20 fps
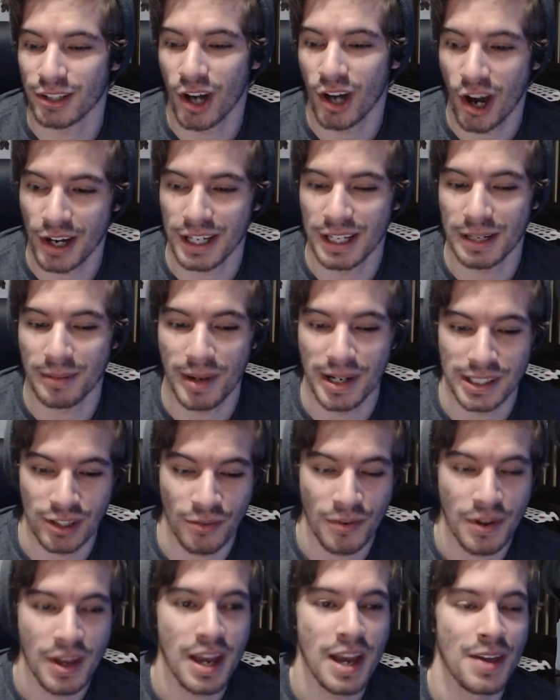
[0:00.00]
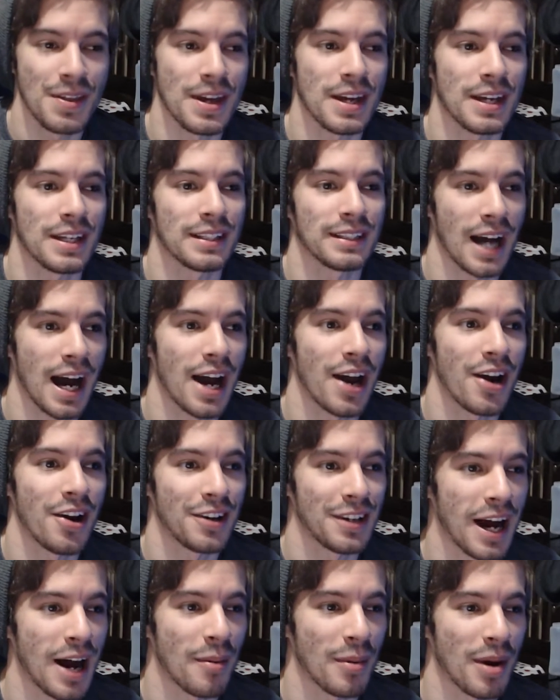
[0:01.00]
talking to myself the entire
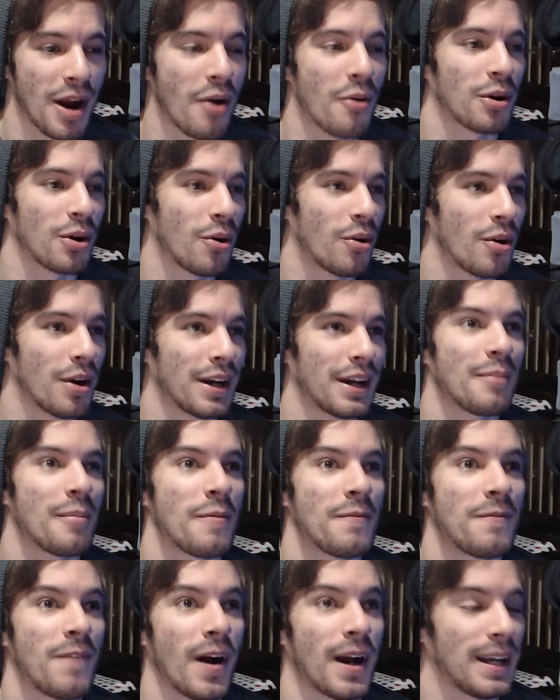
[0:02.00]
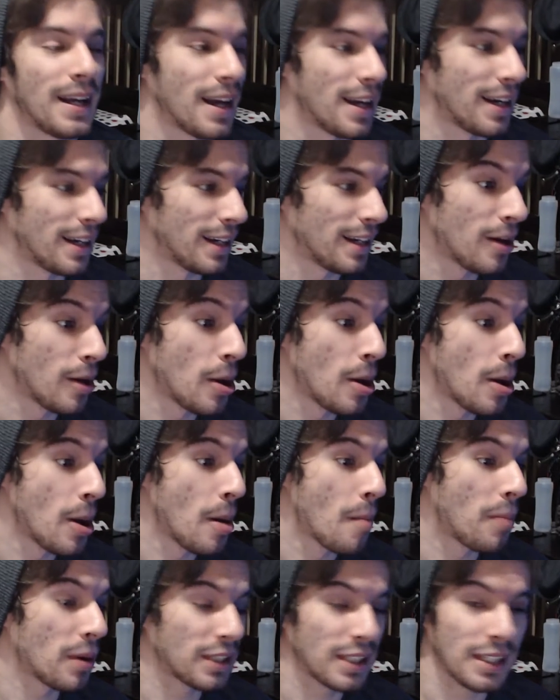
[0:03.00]
time without recording. I'm a fucking idiot.
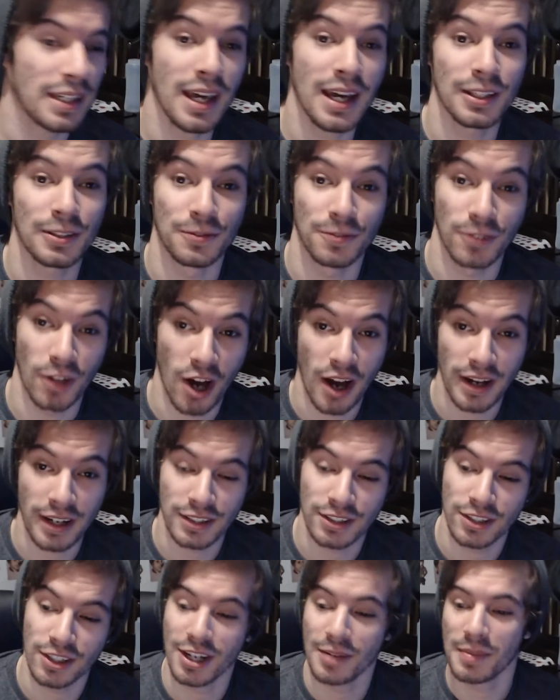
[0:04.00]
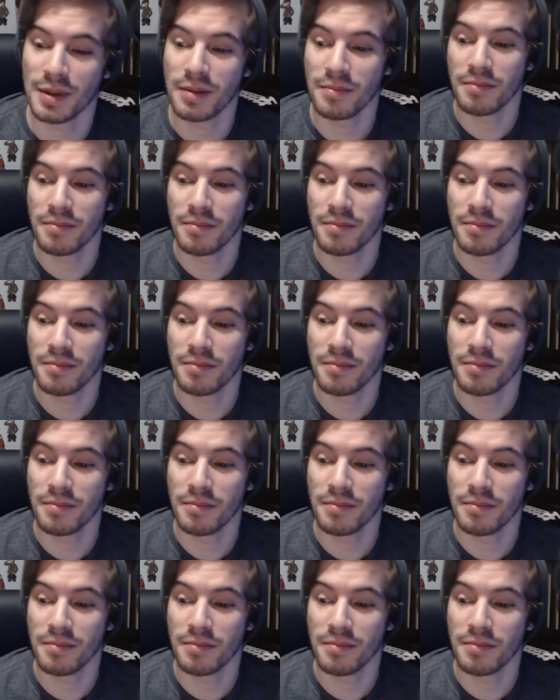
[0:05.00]
But today's vlog is gonna be